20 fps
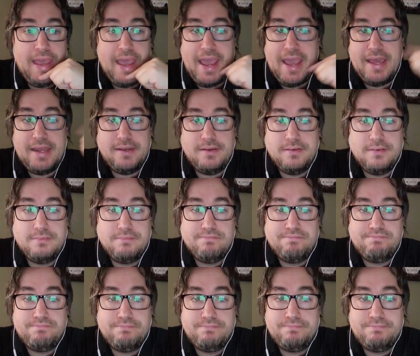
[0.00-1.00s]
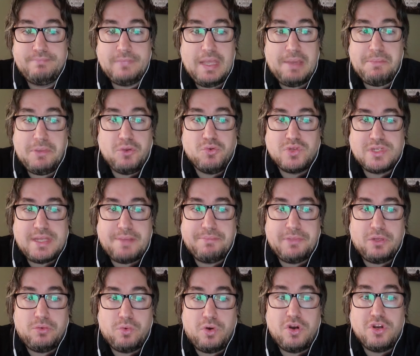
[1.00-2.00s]
And, I mean, it was
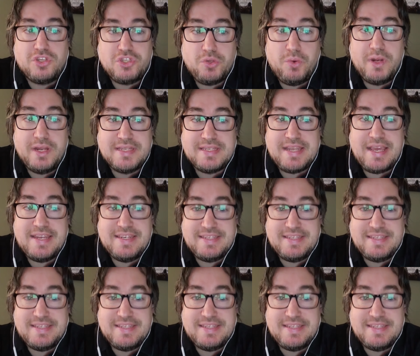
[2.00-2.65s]
something where as soon as I